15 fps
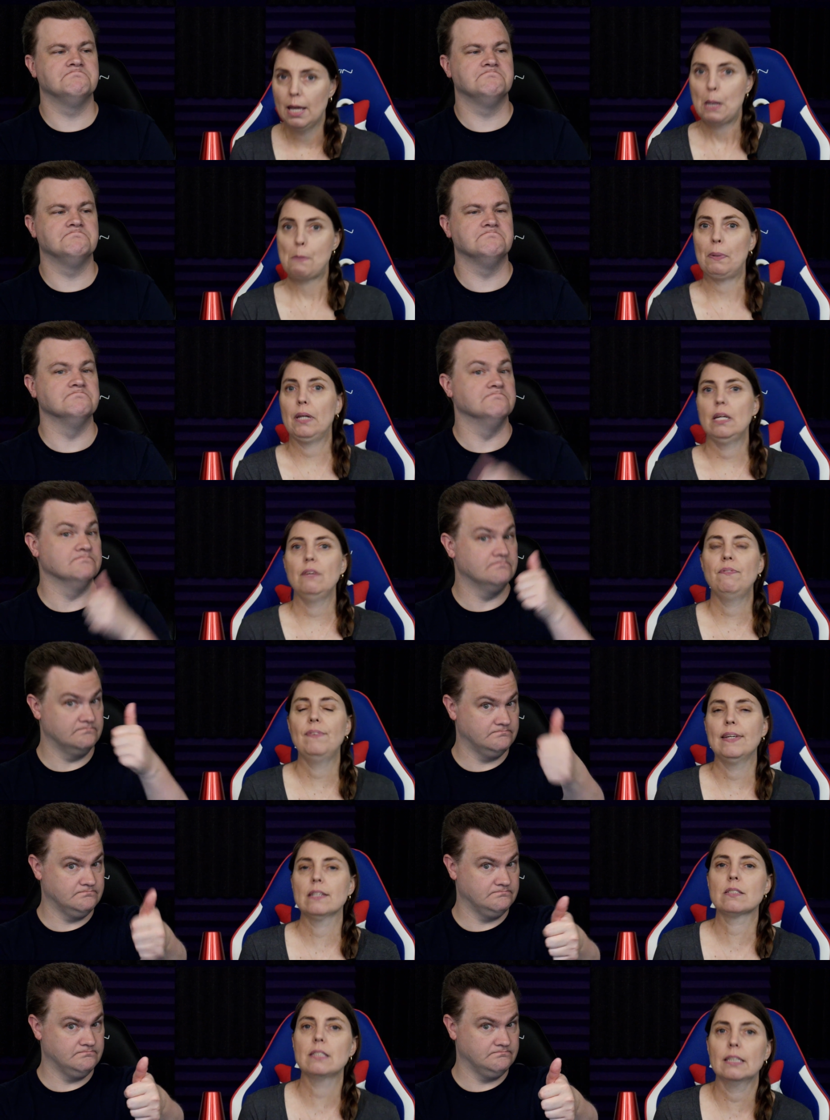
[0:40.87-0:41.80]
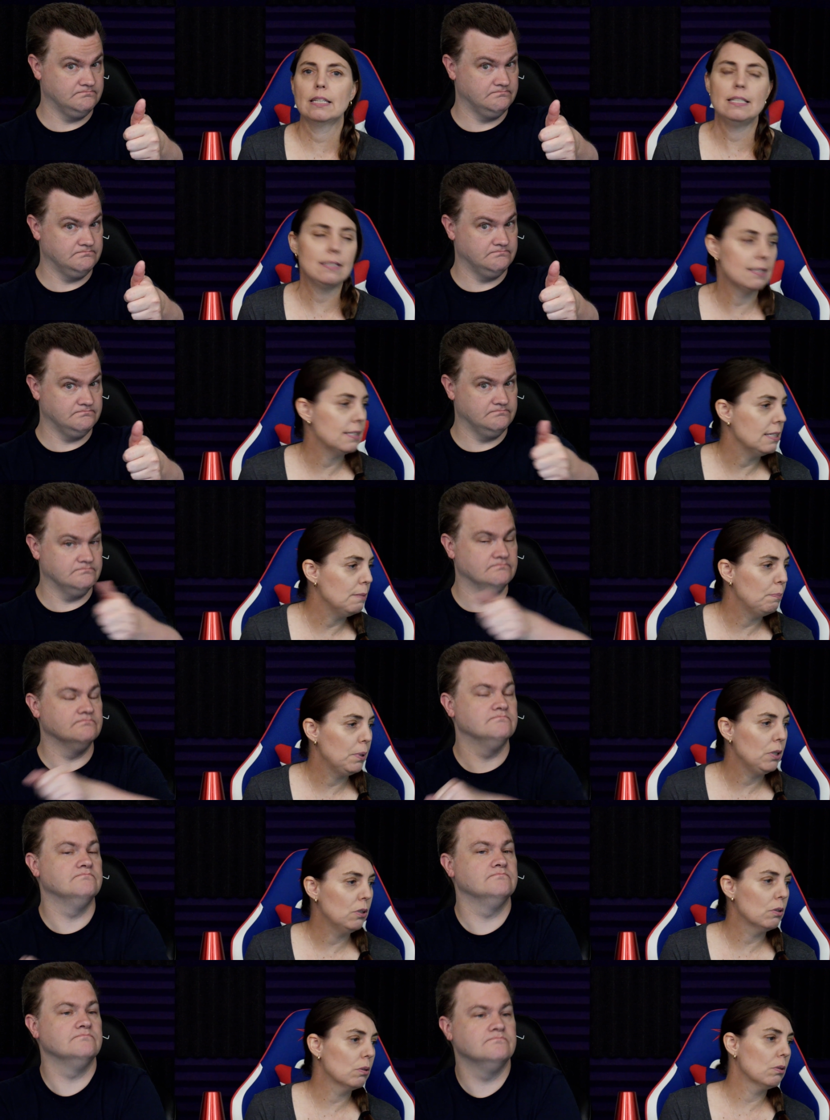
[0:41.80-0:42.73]
Speaker 1: but he feels like his
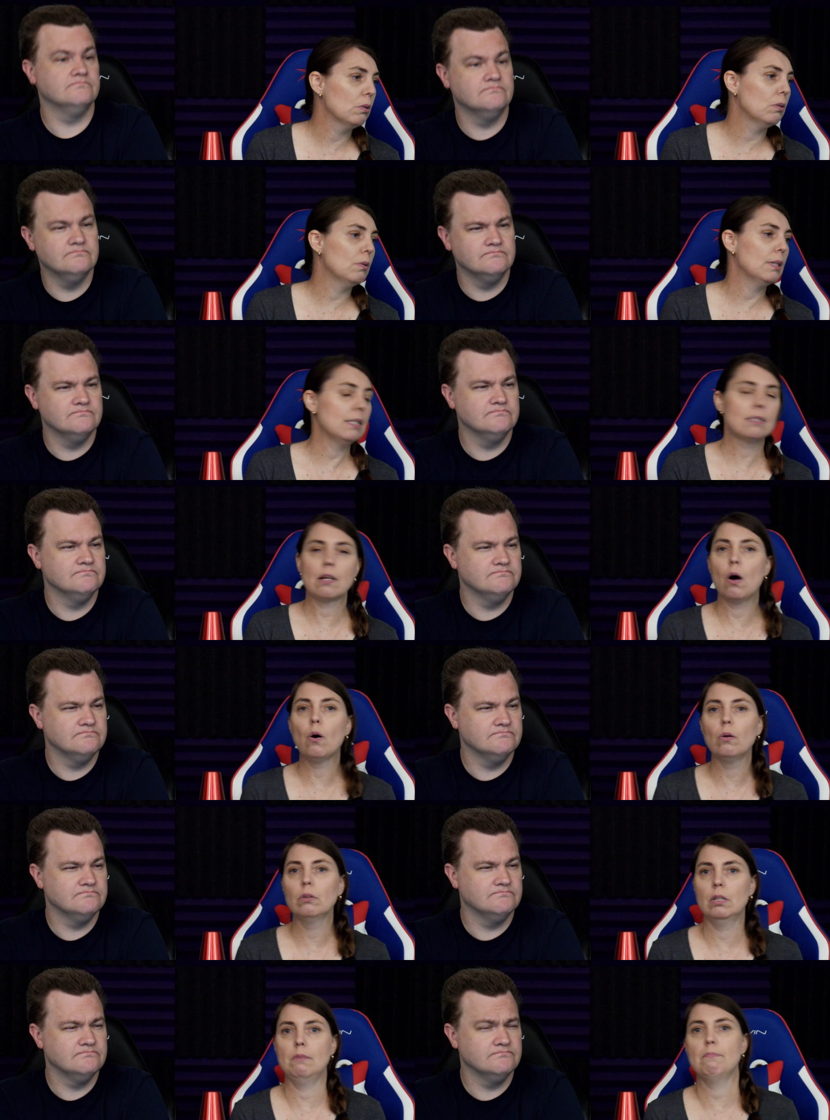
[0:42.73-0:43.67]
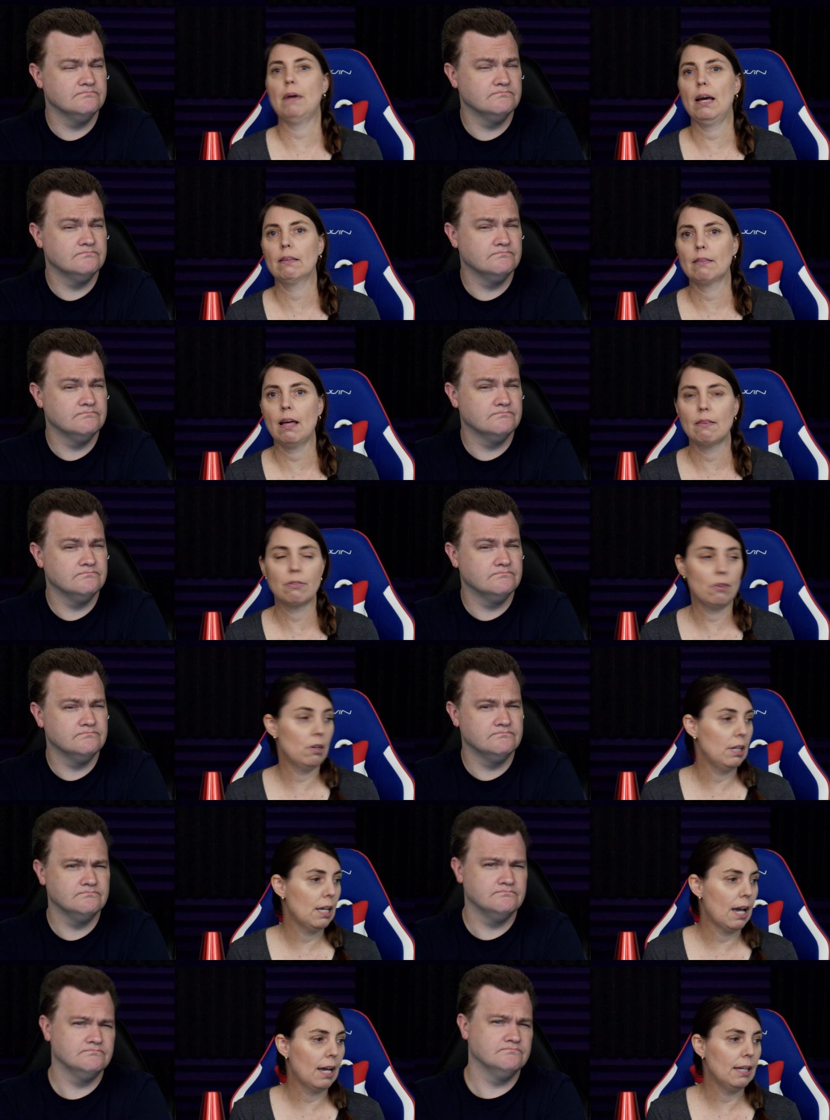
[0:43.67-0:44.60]
CPU is holding back that
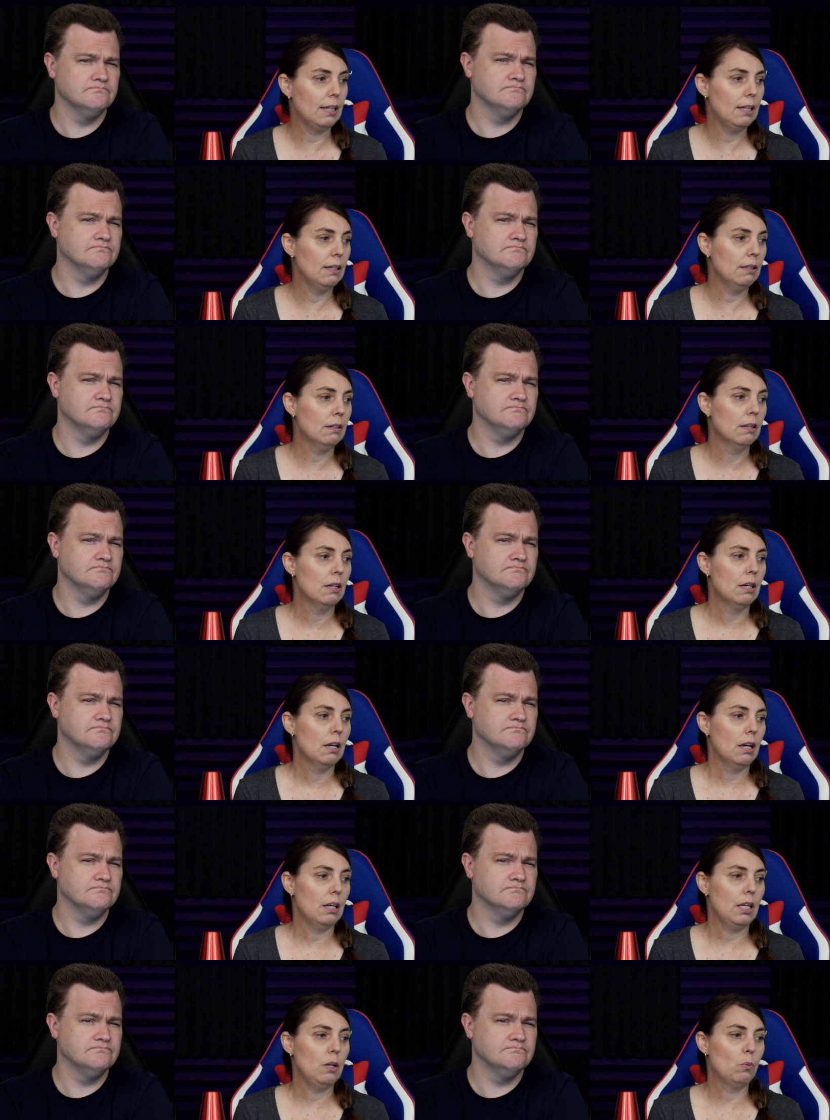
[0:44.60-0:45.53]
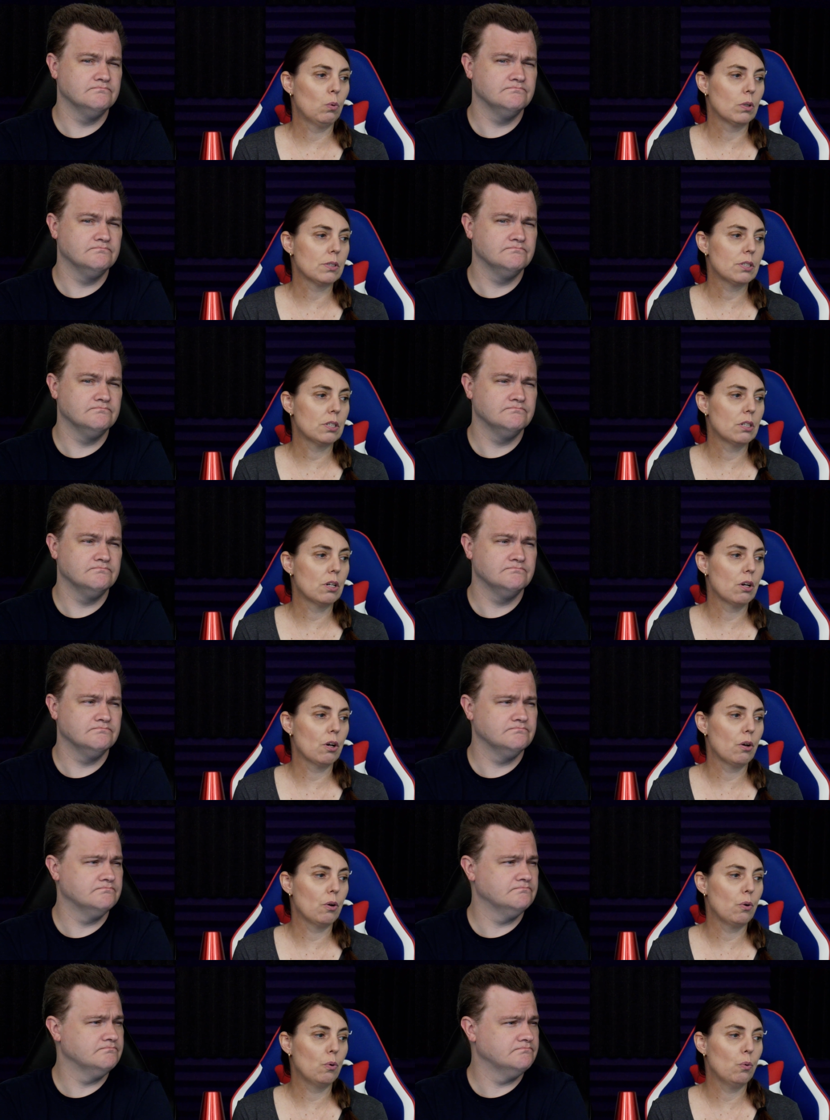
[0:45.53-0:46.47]
3080. And he wants to
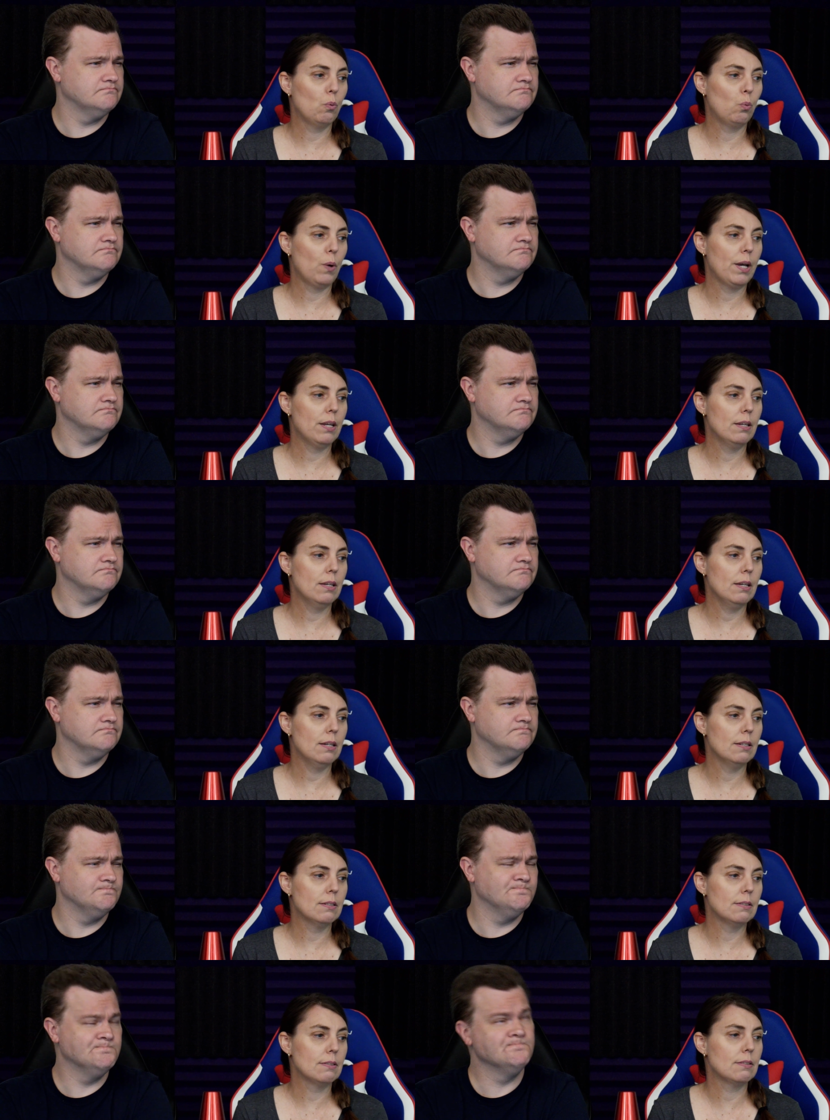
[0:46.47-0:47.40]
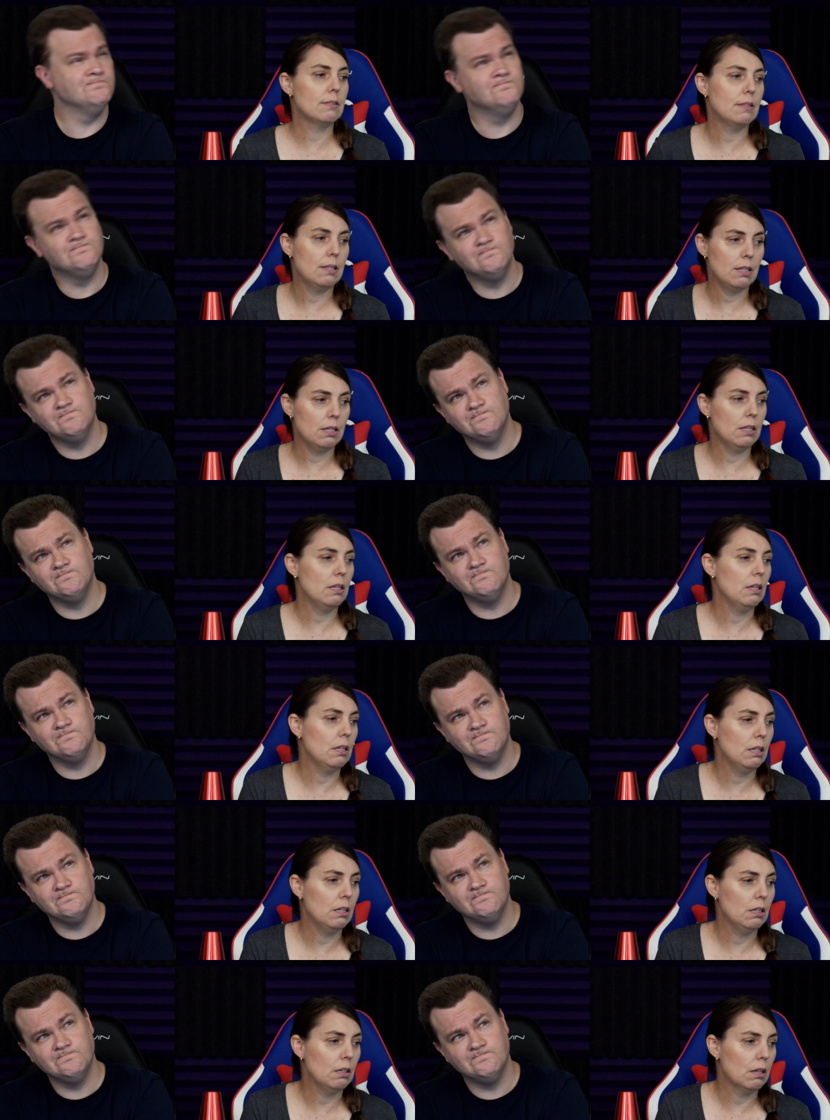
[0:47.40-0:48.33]
know when is
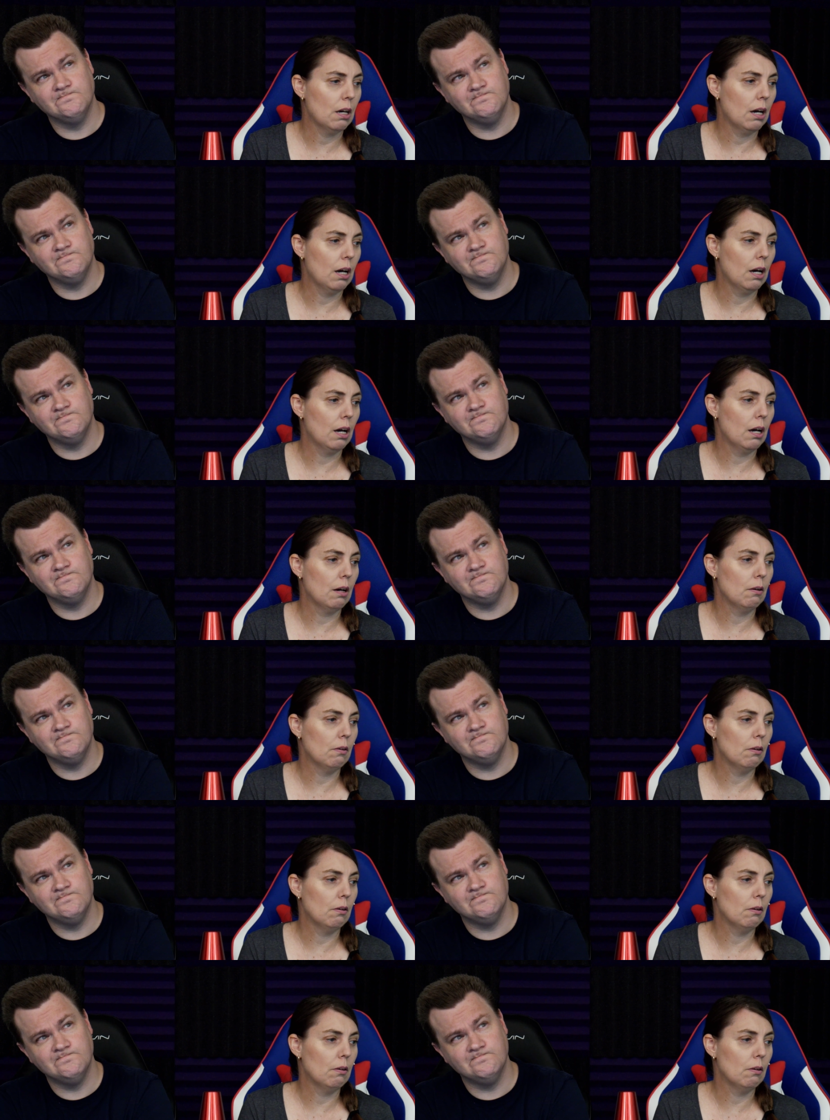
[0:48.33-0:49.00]
the uh,